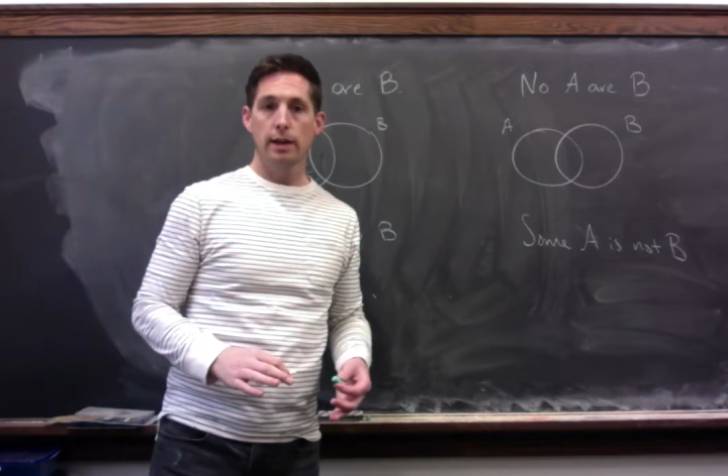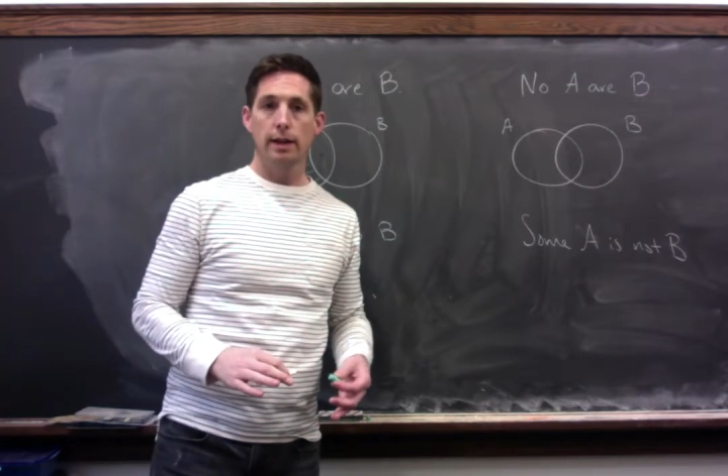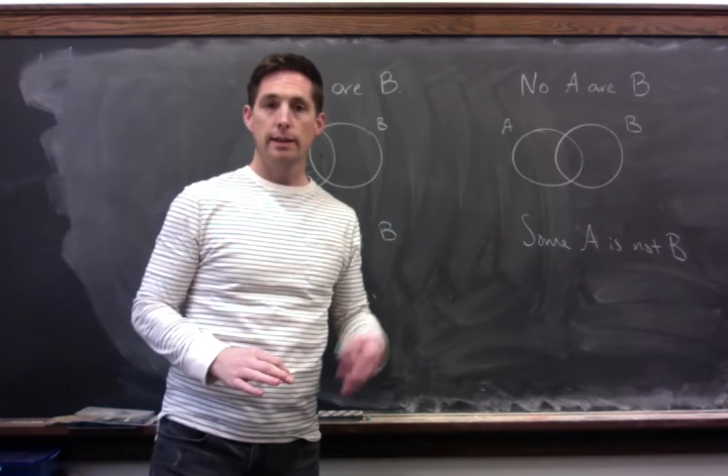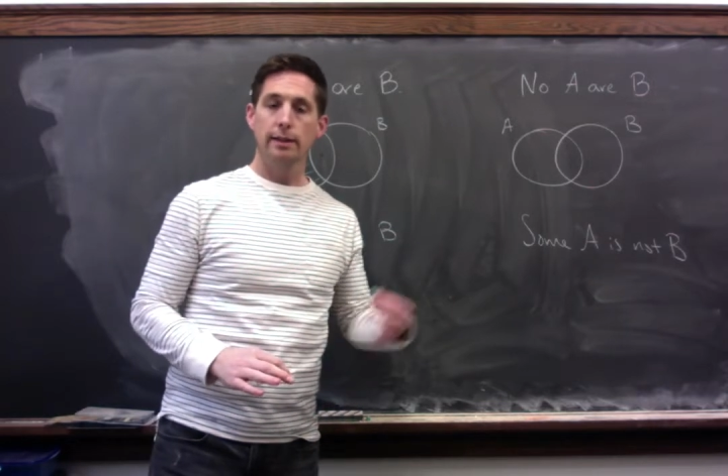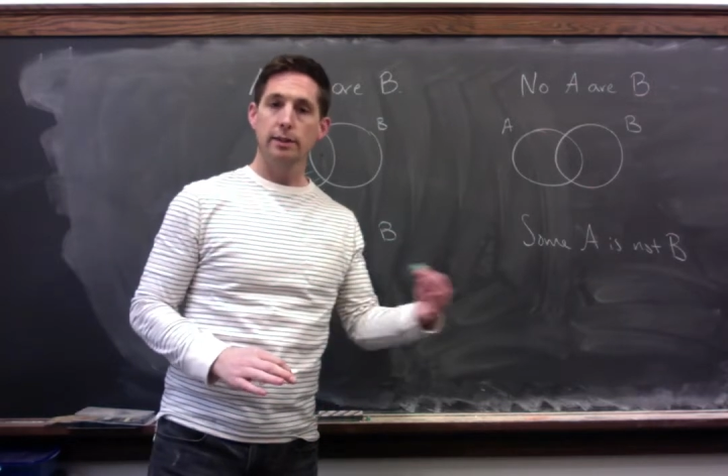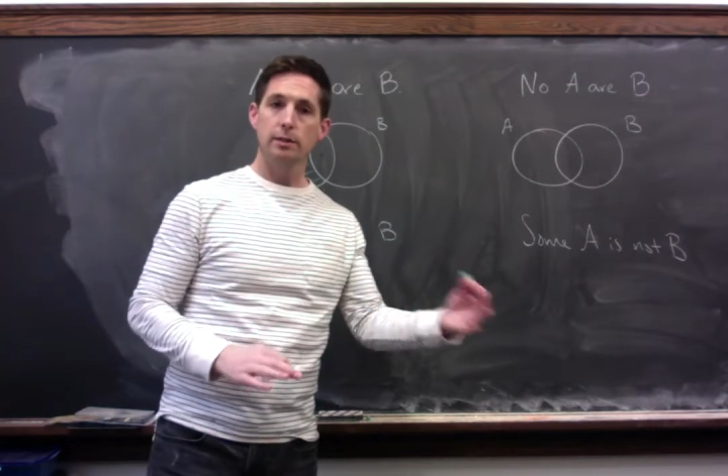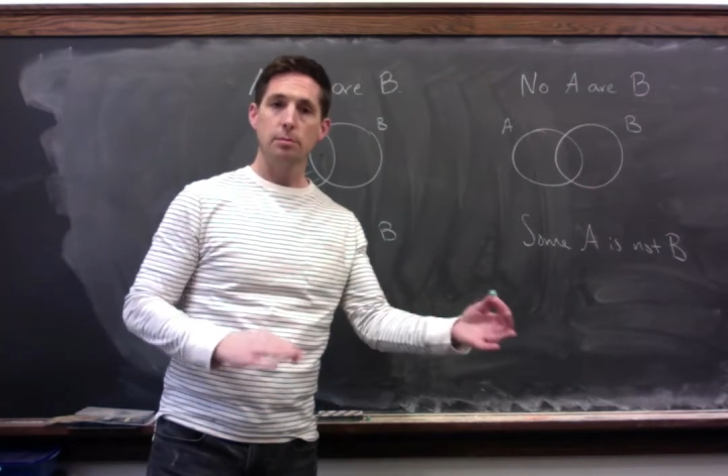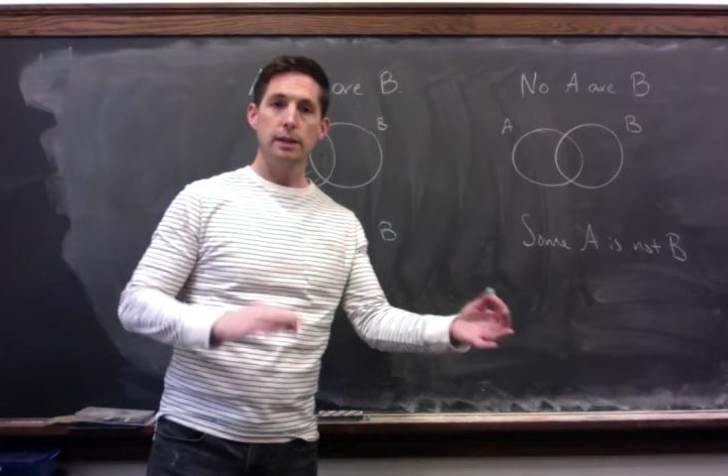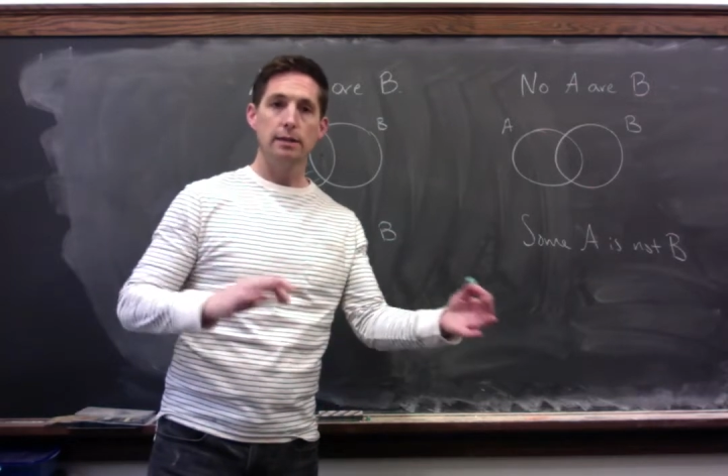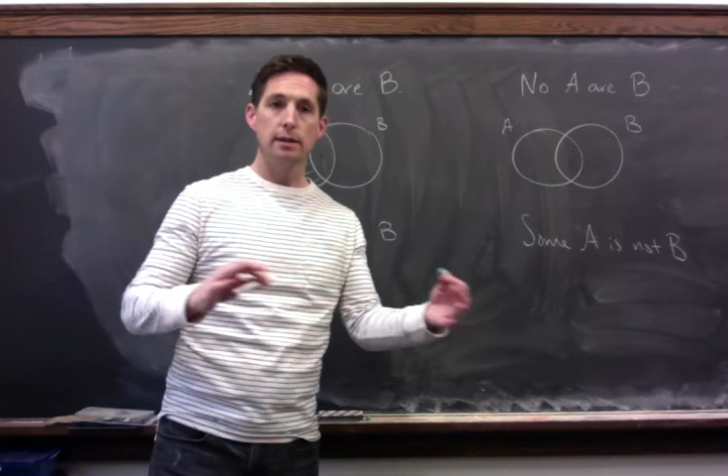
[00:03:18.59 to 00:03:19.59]
And anything that's
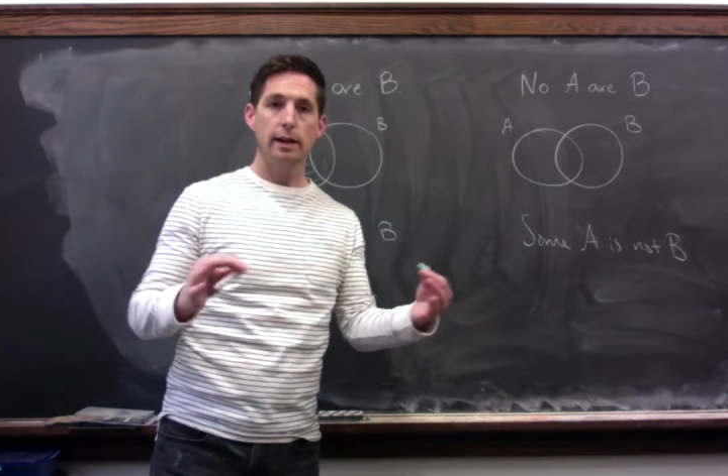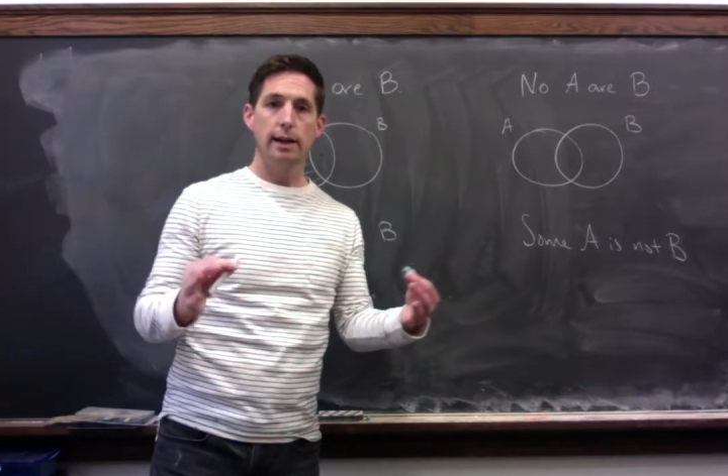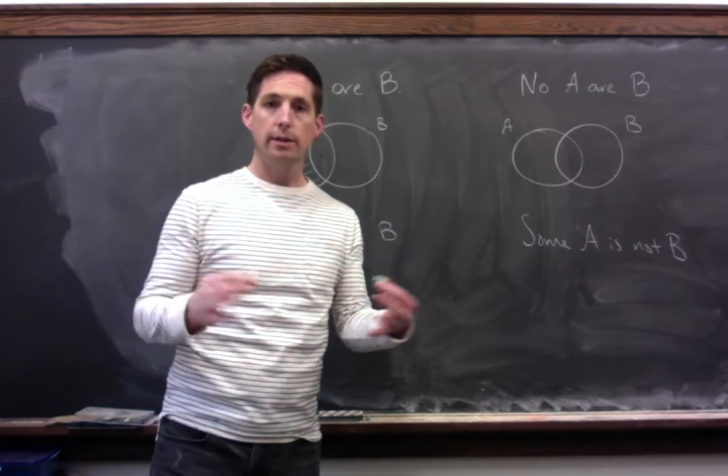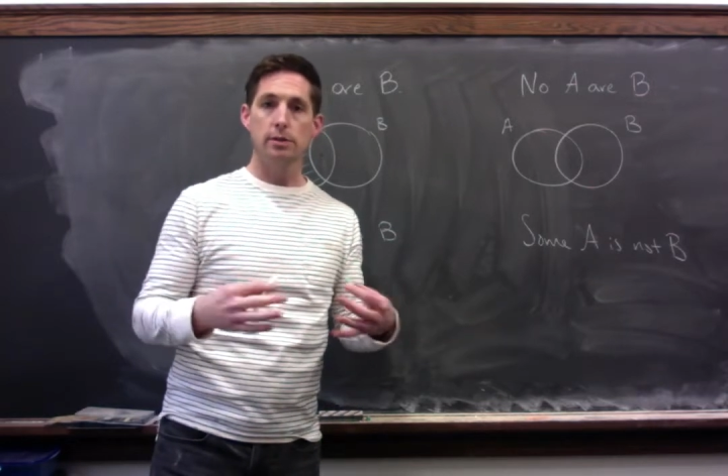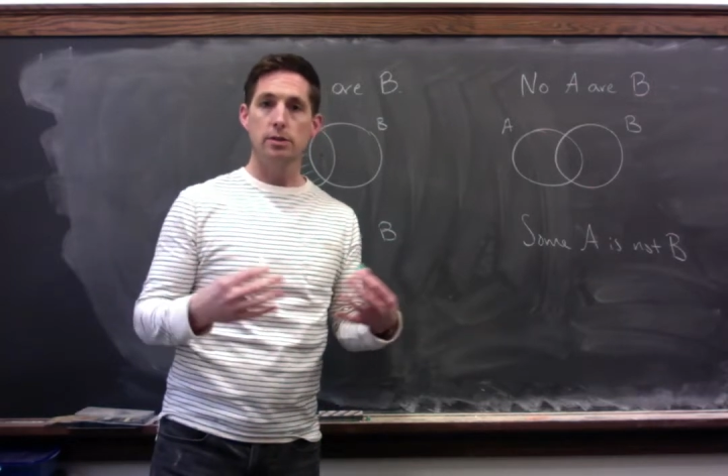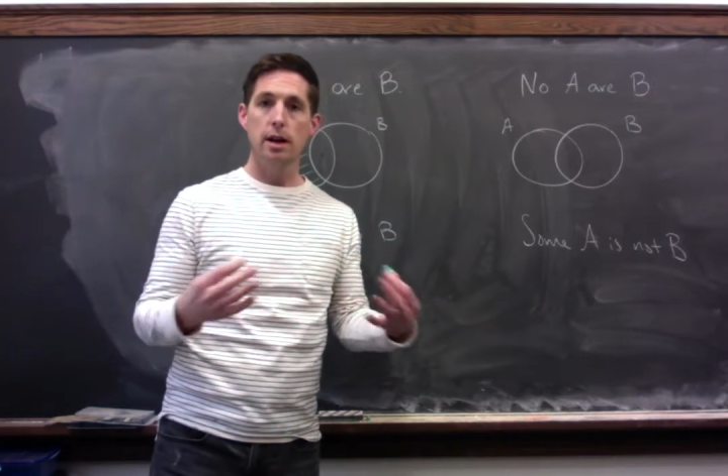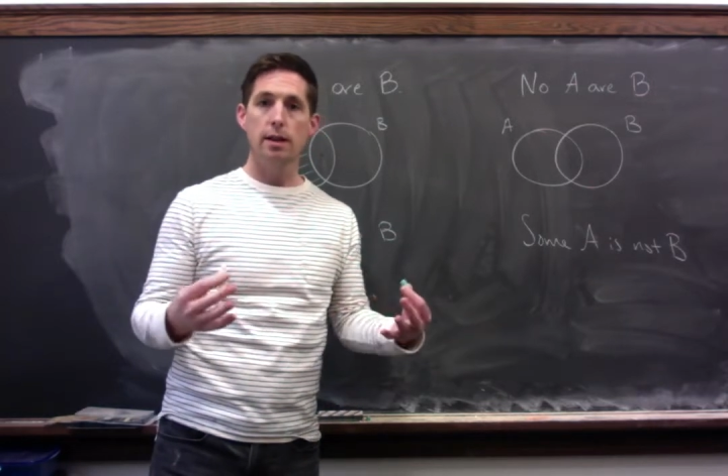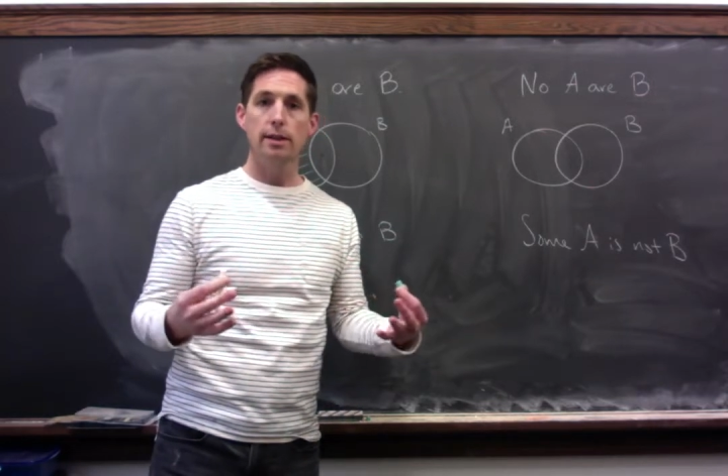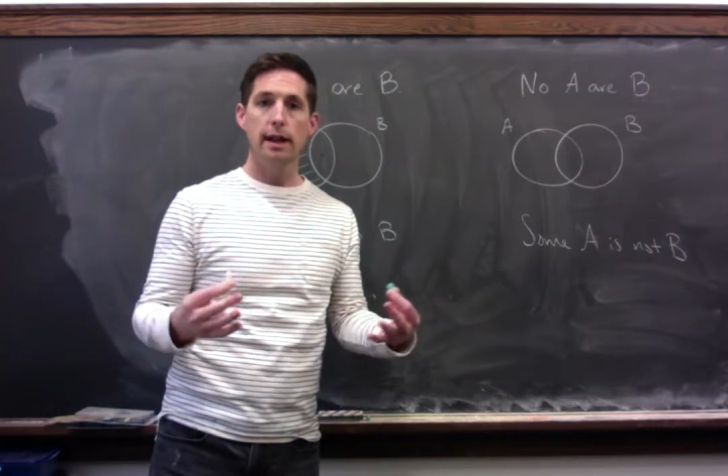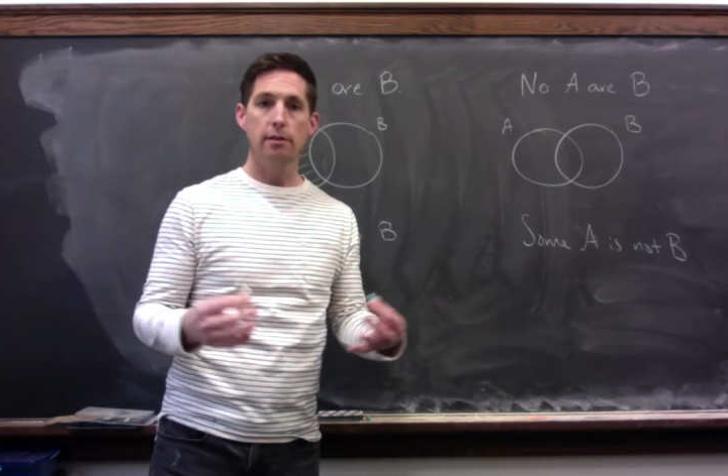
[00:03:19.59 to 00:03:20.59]
B is not A. There's
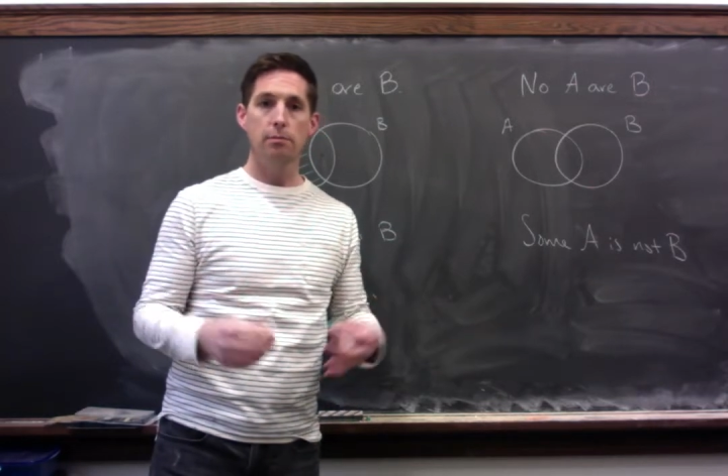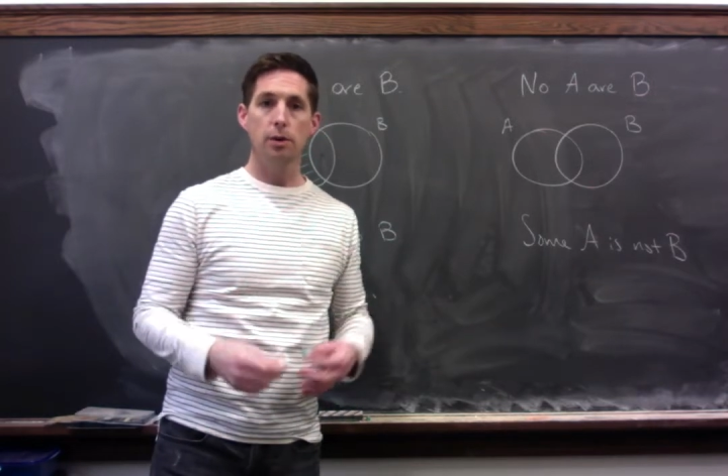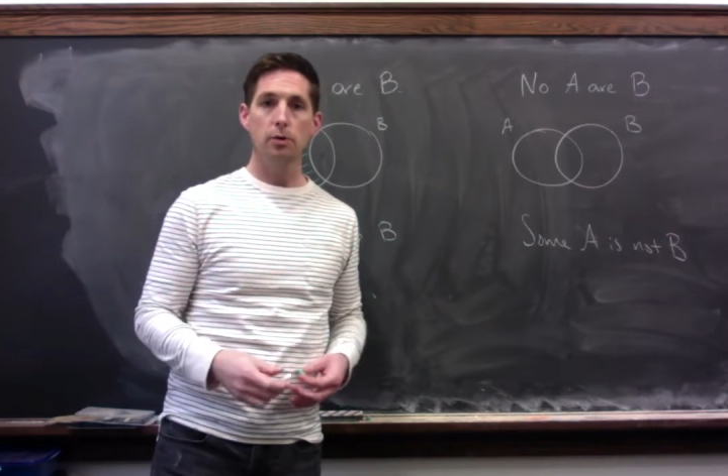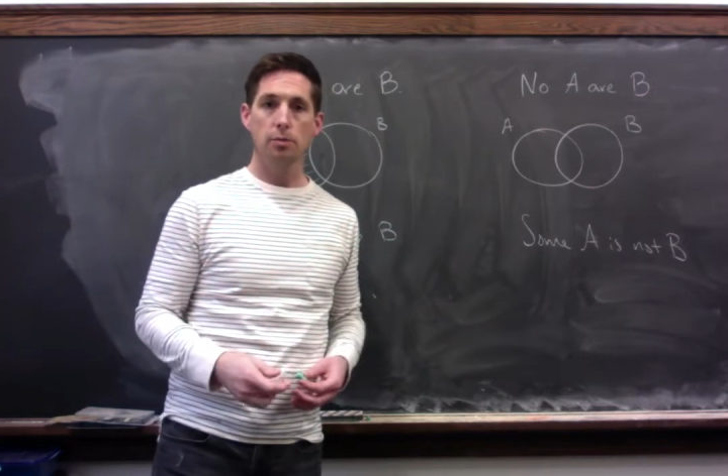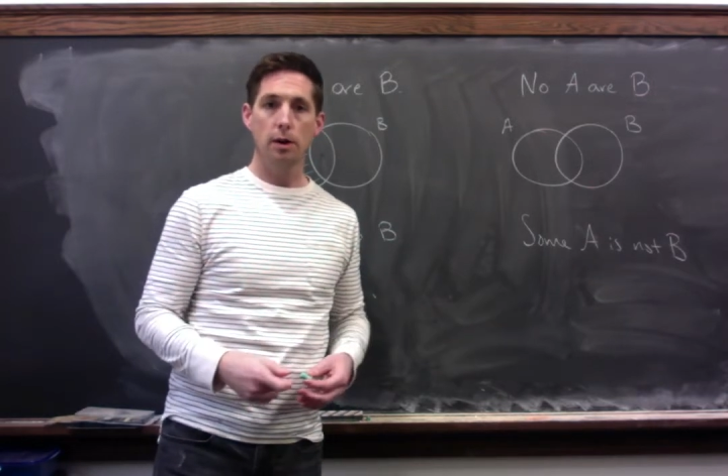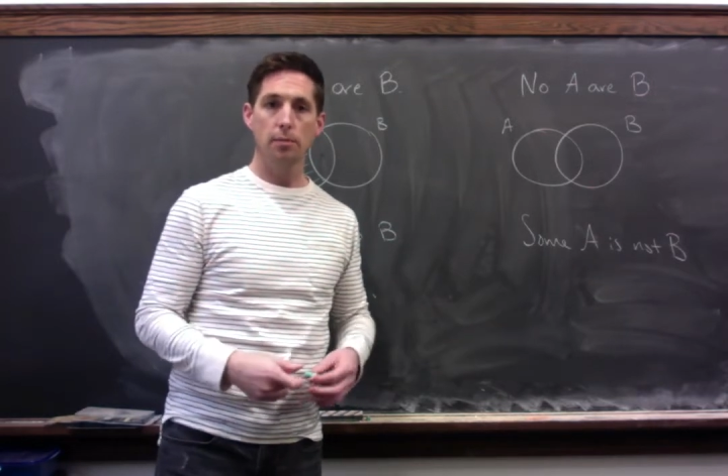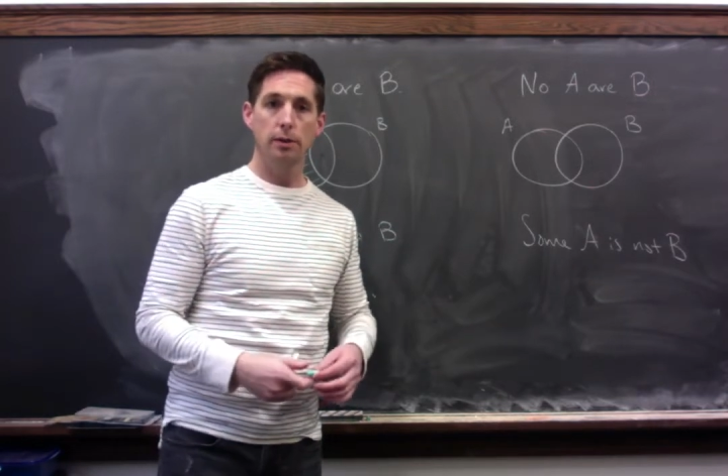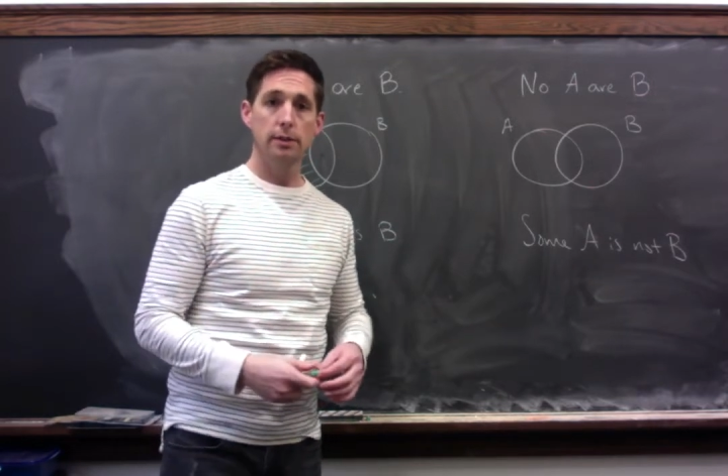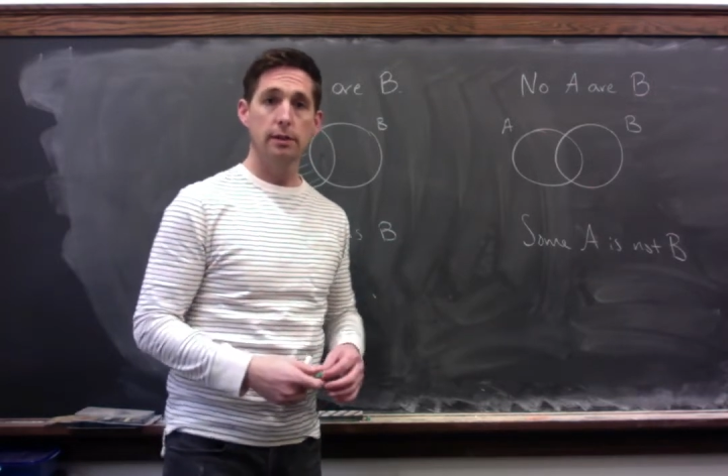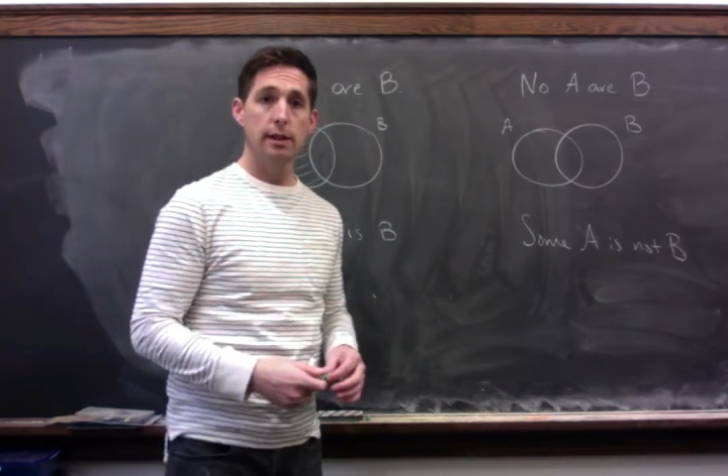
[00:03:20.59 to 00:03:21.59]
none that have both
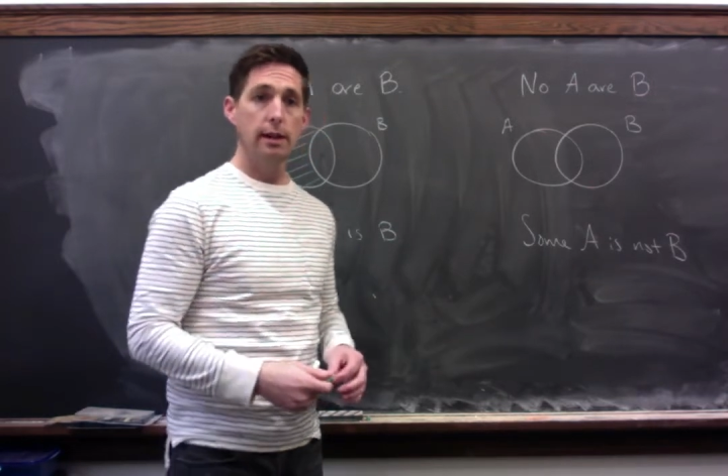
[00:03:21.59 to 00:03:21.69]
properties.